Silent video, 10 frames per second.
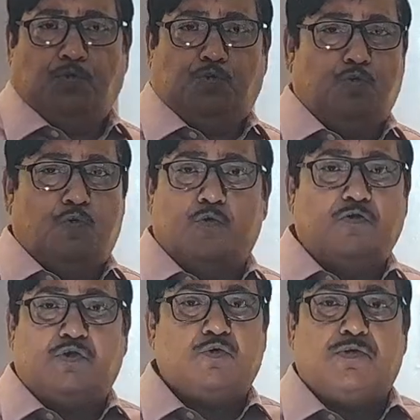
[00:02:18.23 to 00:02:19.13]
So who
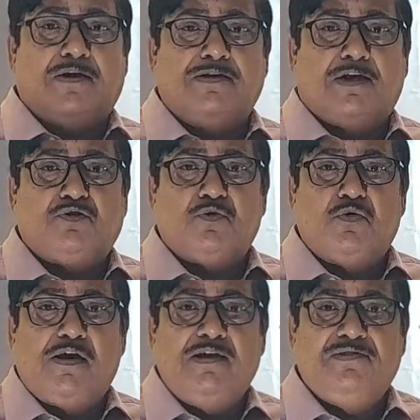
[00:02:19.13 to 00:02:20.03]
is to conduct
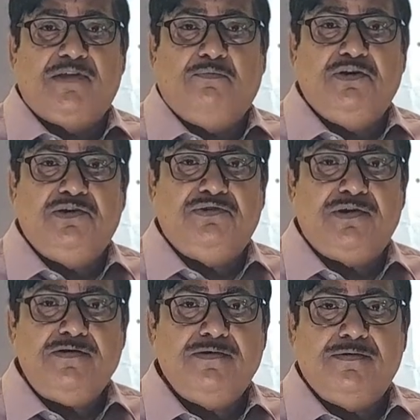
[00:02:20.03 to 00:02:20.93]
oral examination?